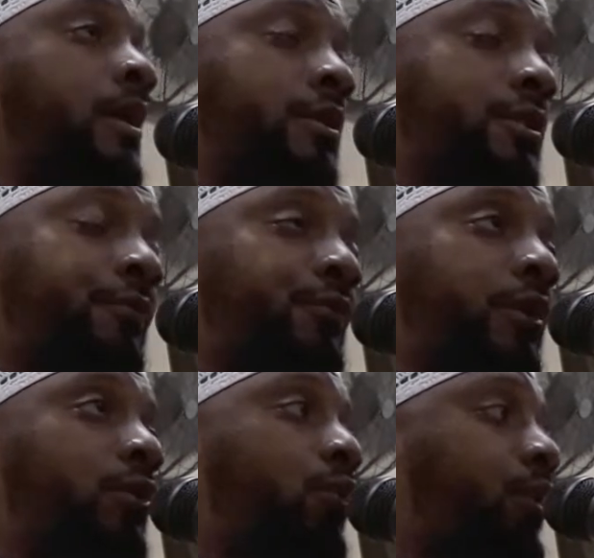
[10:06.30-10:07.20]
And it's a
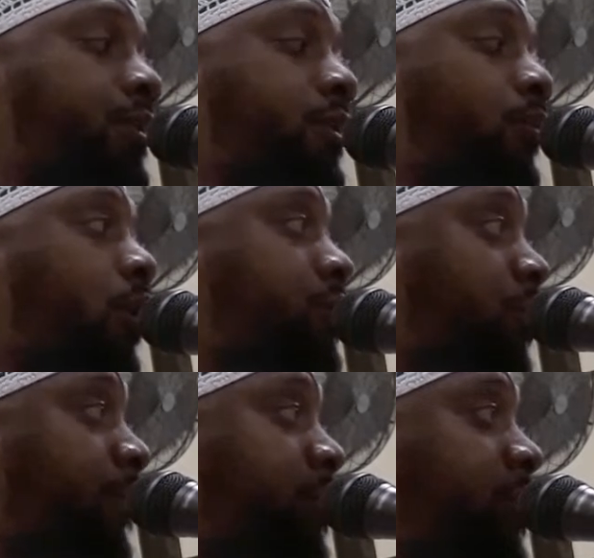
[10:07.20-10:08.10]
free course. And we'll
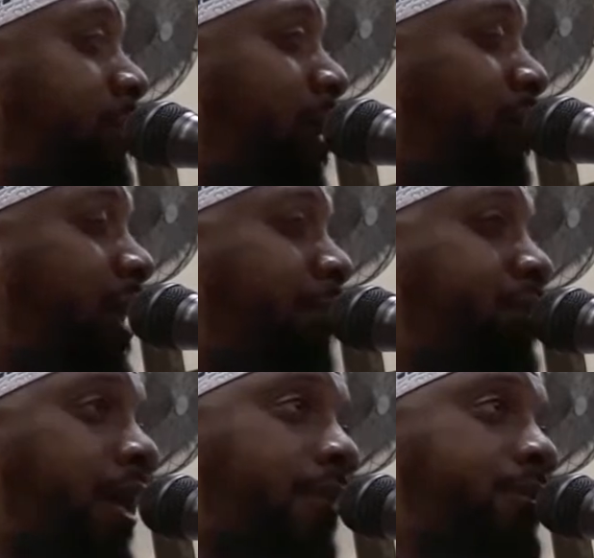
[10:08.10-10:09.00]
also mention about
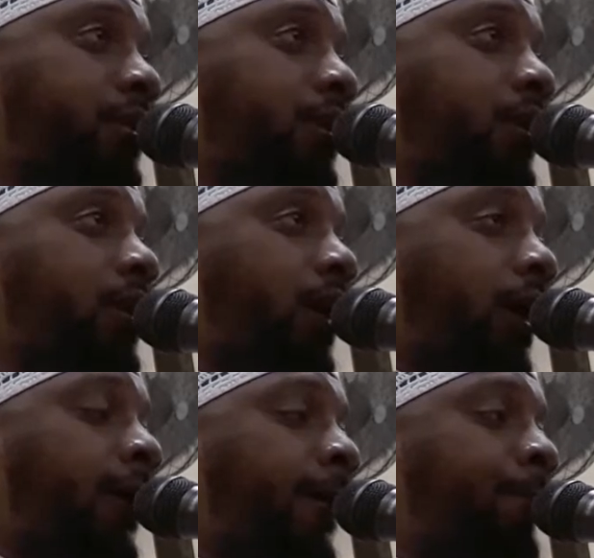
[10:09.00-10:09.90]
laptops.
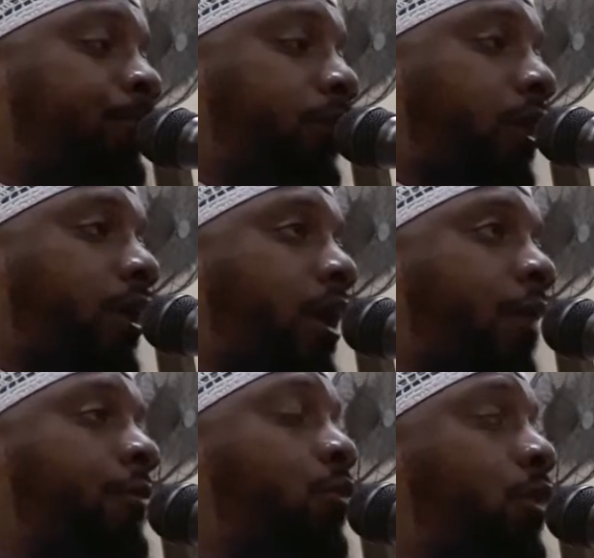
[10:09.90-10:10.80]

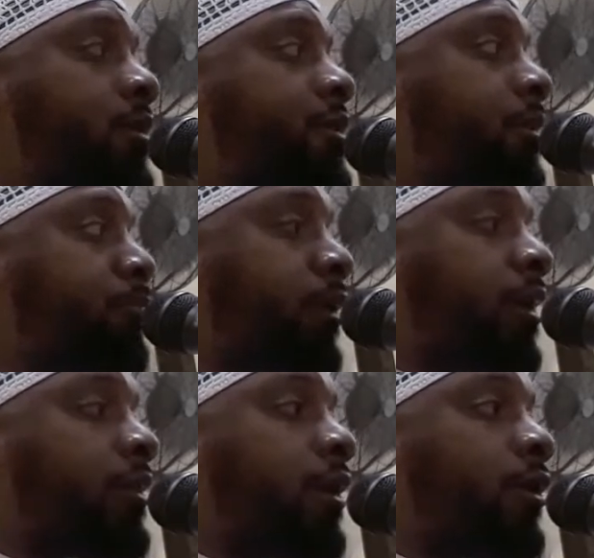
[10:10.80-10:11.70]
Everyone should
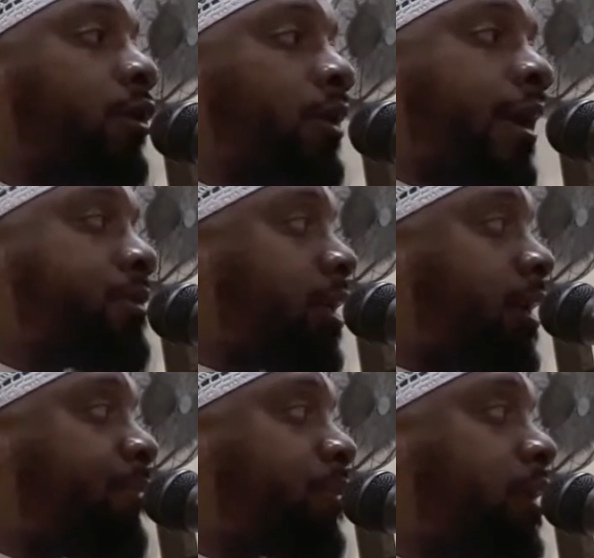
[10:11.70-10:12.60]
bring their
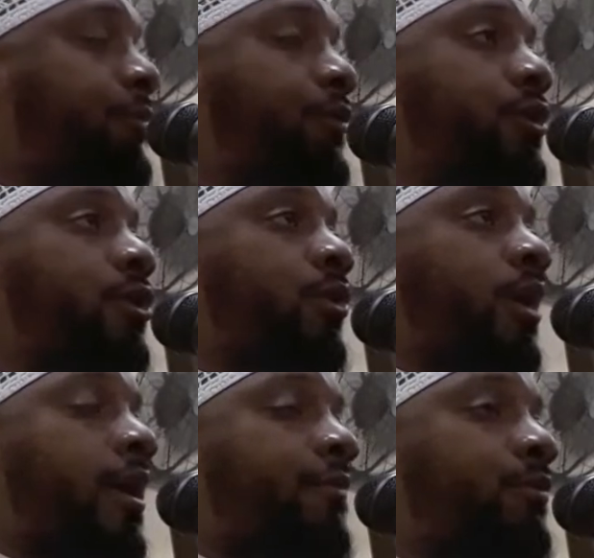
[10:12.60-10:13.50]
laptop. If you don't
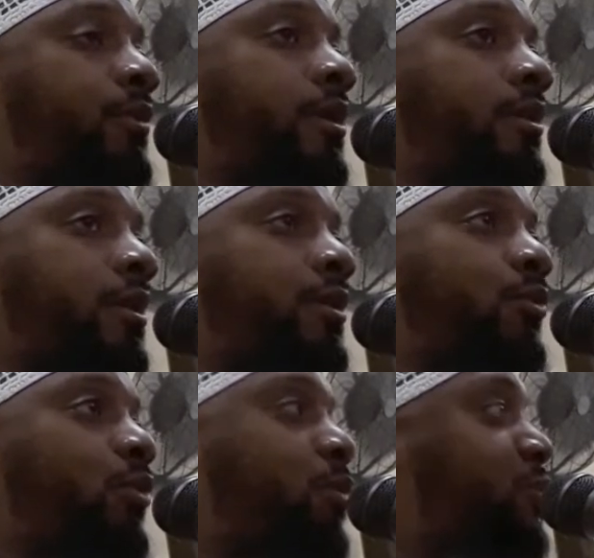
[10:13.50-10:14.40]
have one,
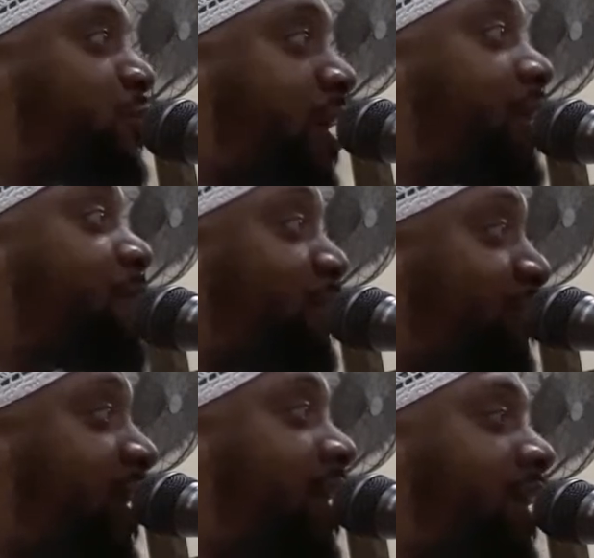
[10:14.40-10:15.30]
then we will try to
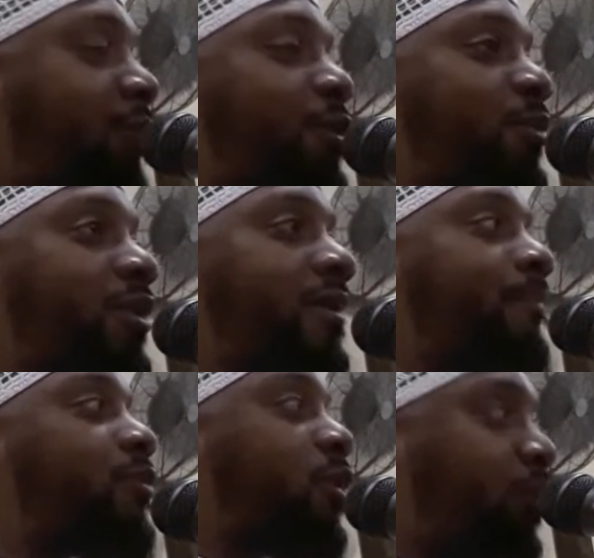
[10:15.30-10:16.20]
provide
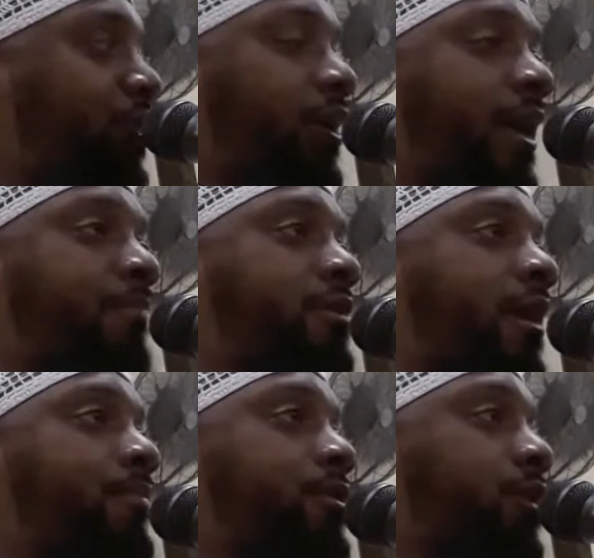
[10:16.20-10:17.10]
everyone with a
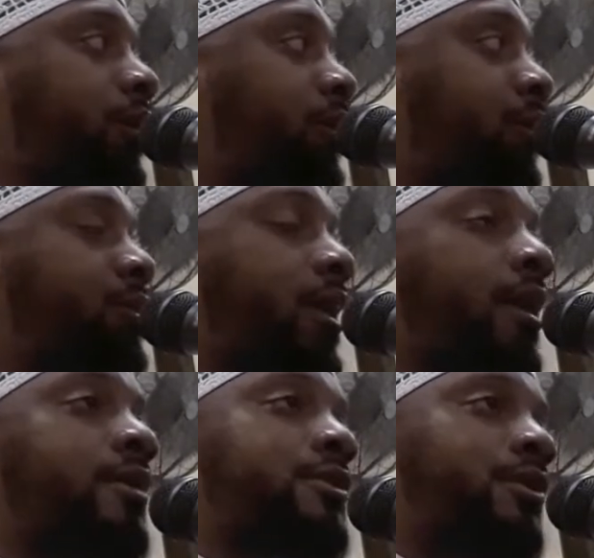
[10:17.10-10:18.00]
laptop, inshallah
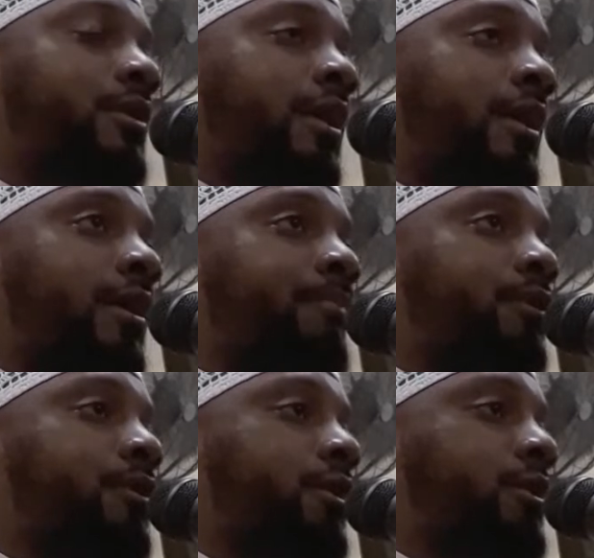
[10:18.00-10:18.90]
ta'ala, so that they can
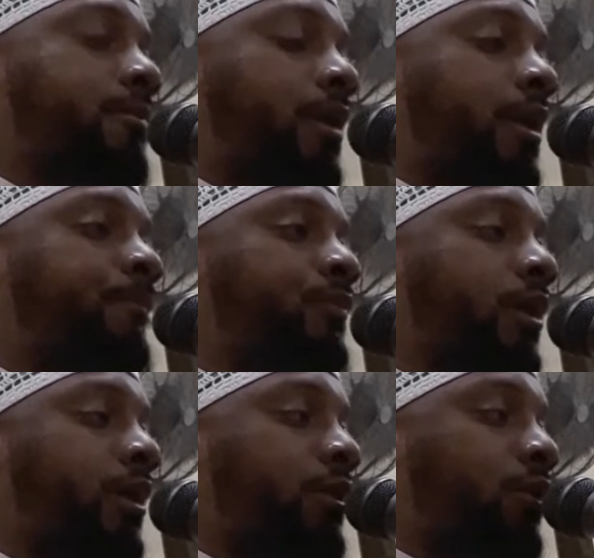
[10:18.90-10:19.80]
participate
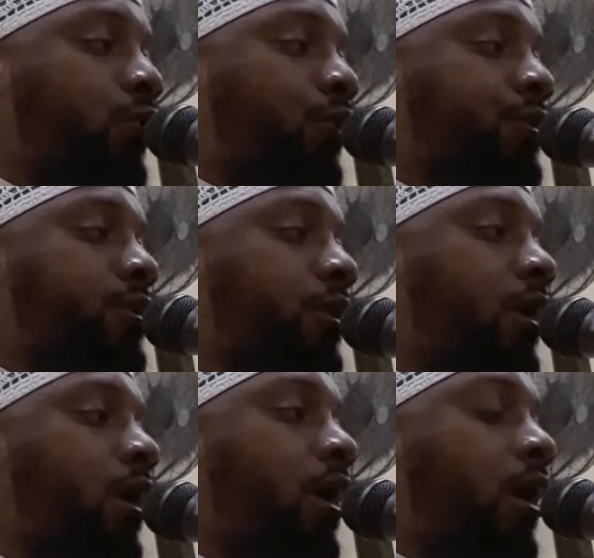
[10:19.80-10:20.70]
in the course.
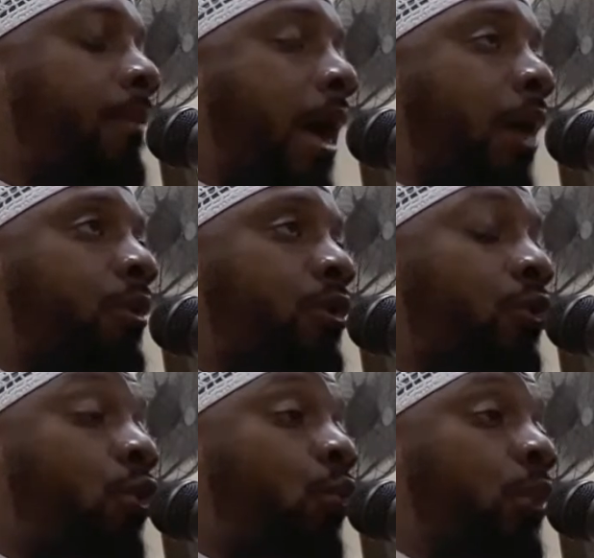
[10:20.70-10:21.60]
Our
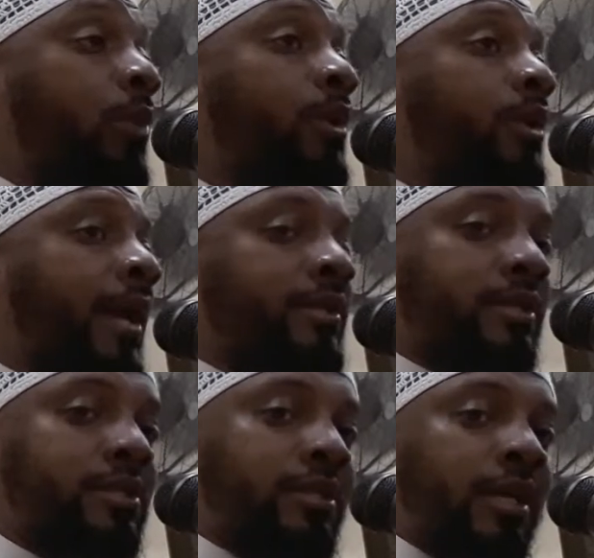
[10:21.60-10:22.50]
goal, we would like
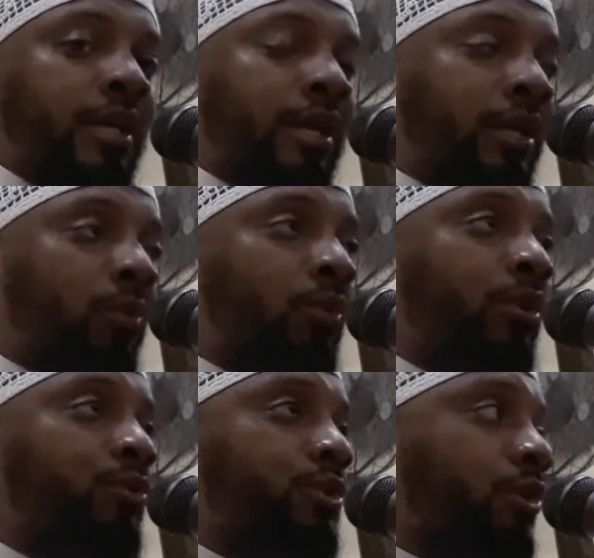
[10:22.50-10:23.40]
to see anyone
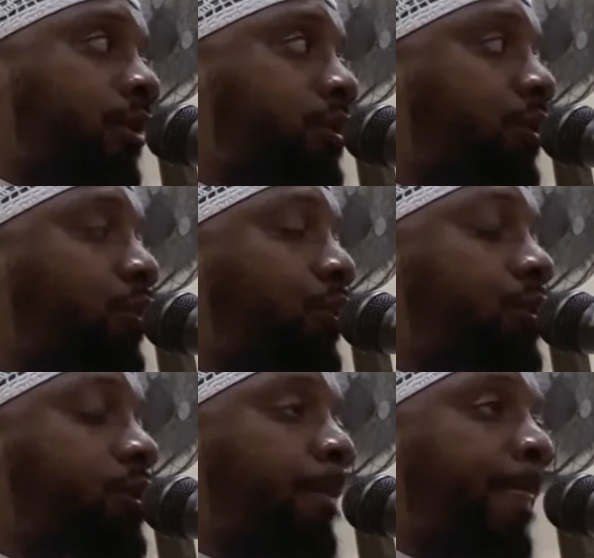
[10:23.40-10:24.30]
who starts the
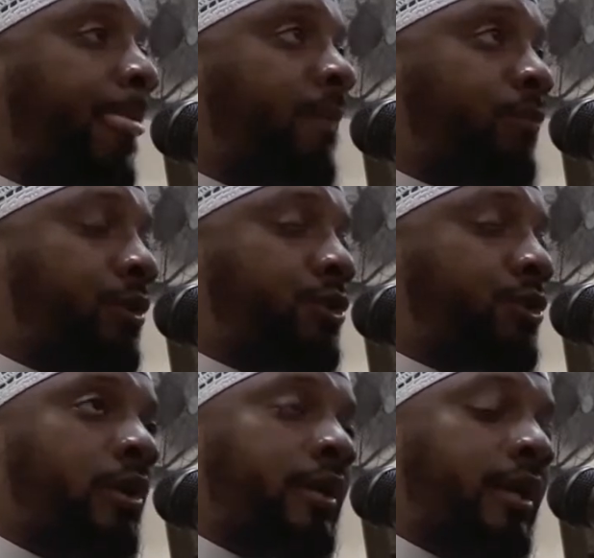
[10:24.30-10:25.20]
course to
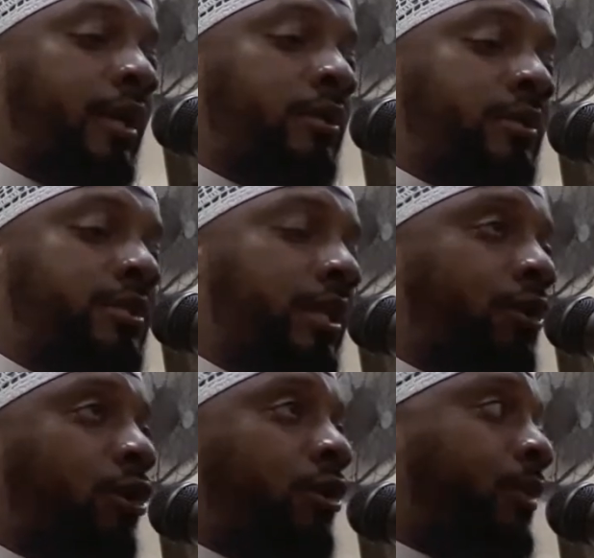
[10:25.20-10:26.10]
start it and see it
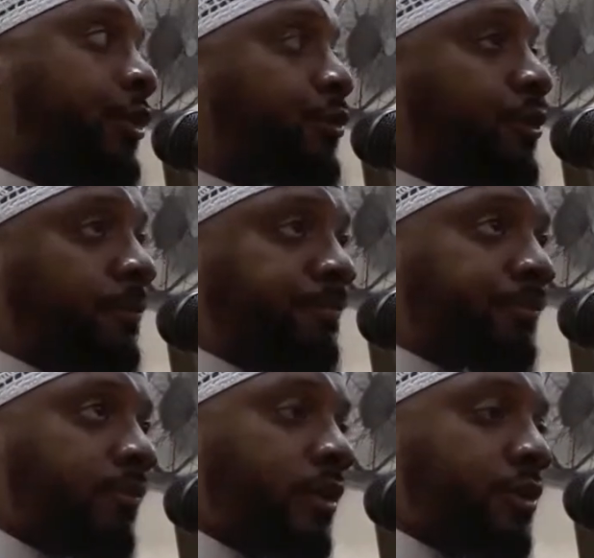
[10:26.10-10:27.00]
all the way through,
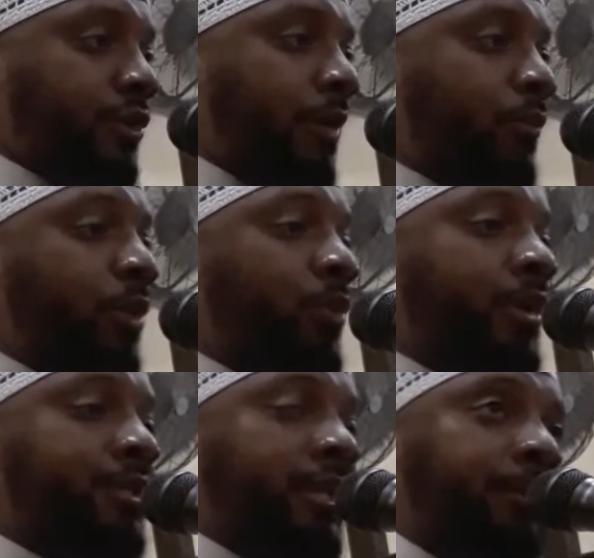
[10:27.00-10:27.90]
so that we want
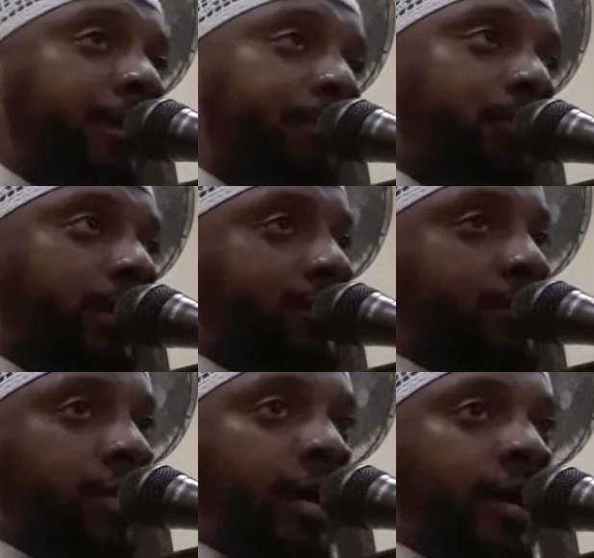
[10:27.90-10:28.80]
to see people get
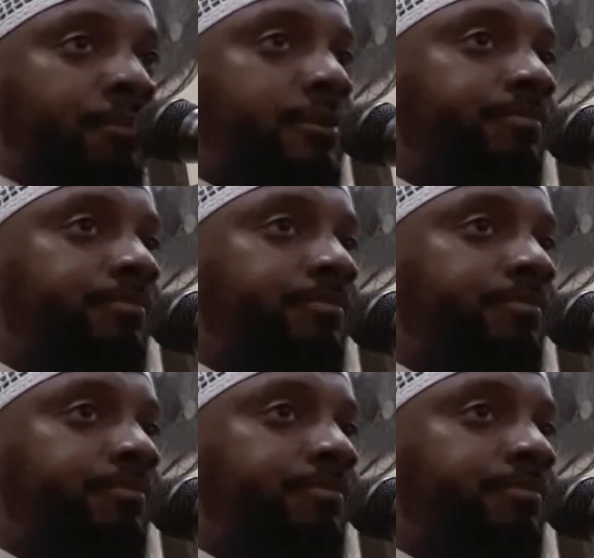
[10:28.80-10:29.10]
jobs